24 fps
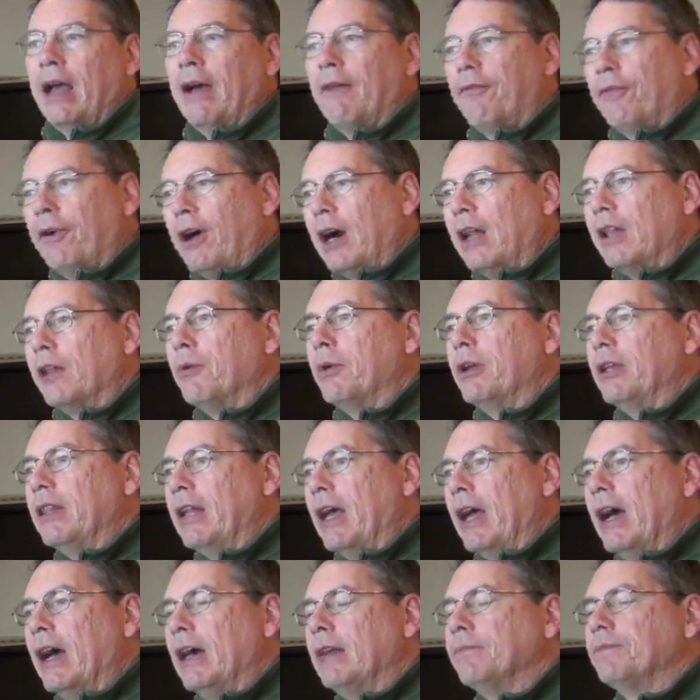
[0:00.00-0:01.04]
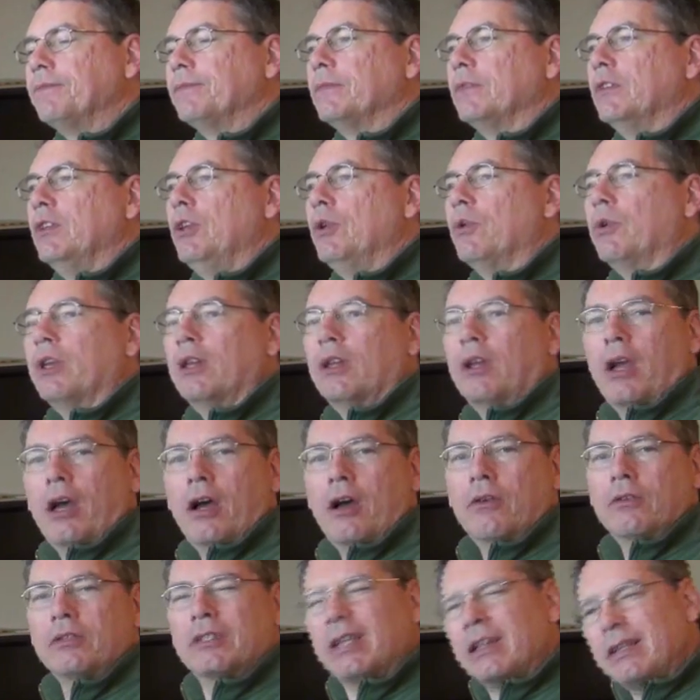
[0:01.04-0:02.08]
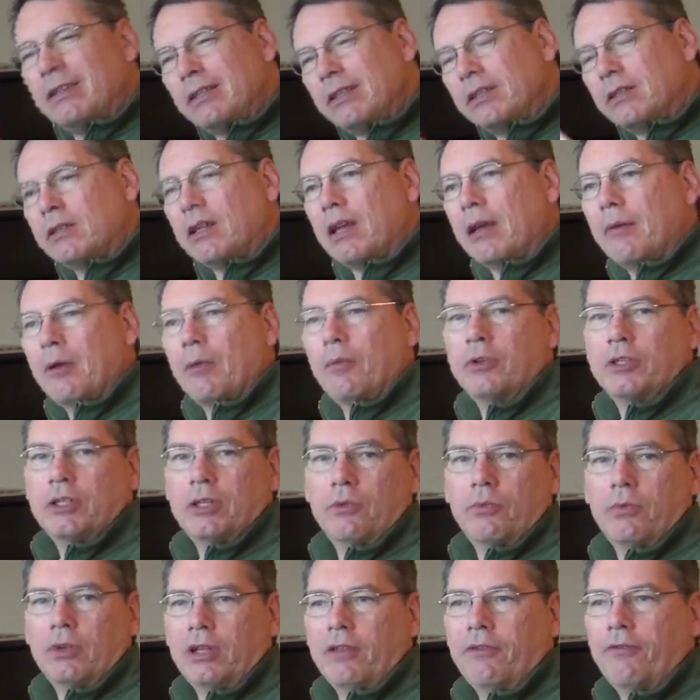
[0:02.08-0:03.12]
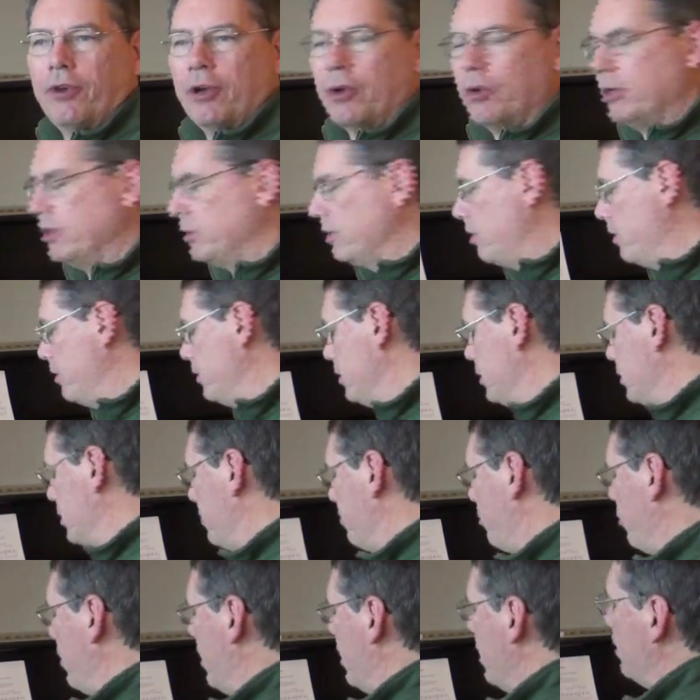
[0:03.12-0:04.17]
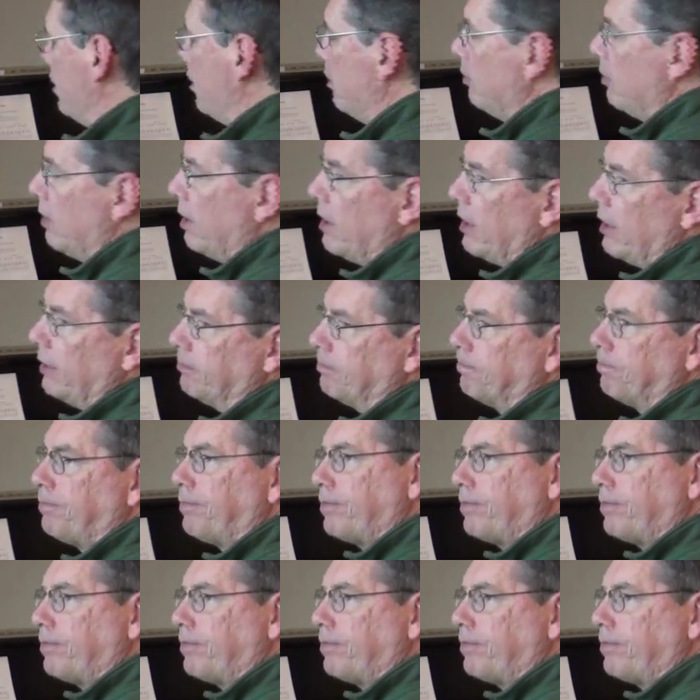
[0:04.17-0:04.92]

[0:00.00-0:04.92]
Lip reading: Following that, you can go and say, this time I want you to really focus on the soprano line.